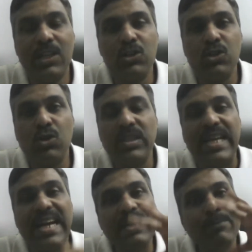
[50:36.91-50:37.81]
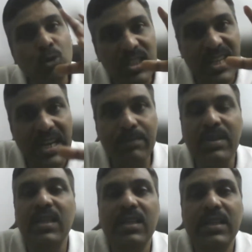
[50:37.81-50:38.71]
So that approach can
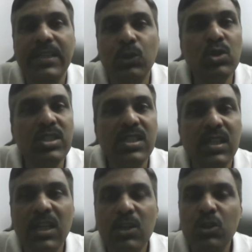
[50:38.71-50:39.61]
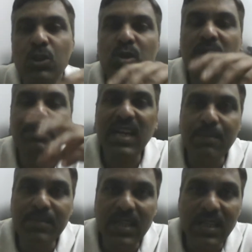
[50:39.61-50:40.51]
be used. So you pick
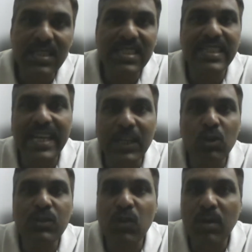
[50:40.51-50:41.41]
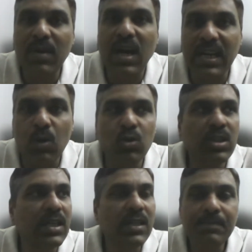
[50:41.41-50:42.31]
up the scenarios from
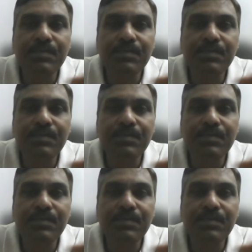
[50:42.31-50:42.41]
around the